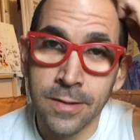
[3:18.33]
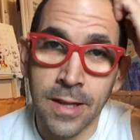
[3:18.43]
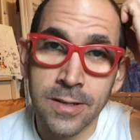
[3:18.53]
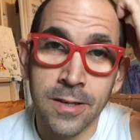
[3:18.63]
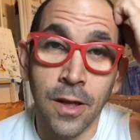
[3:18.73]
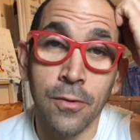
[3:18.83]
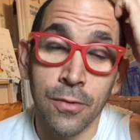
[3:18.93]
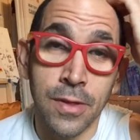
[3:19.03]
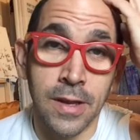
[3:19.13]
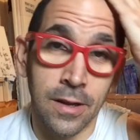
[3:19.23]
That's another
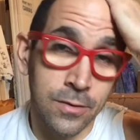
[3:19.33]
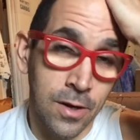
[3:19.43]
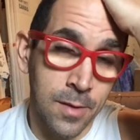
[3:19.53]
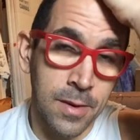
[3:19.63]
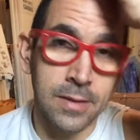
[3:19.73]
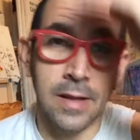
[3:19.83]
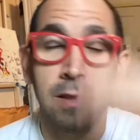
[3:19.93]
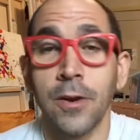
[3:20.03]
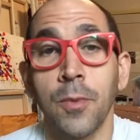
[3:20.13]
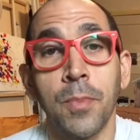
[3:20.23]
thing. I'll talk about that later.